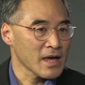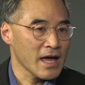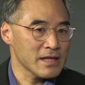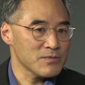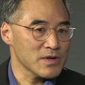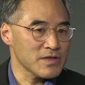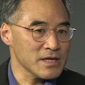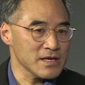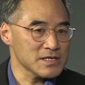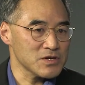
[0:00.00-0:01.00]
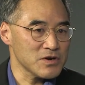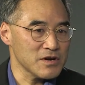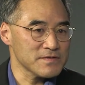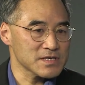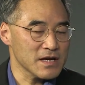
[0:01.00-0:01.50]
And within these
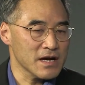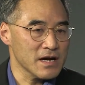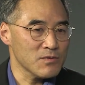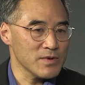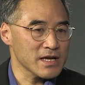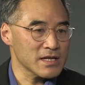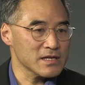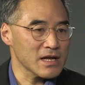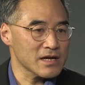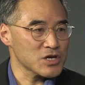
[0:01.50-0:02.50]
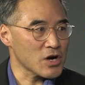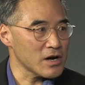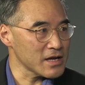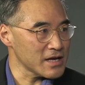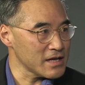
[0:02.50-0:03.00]
nerves, we can
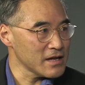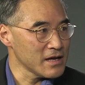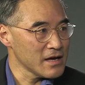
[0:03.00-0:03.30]
target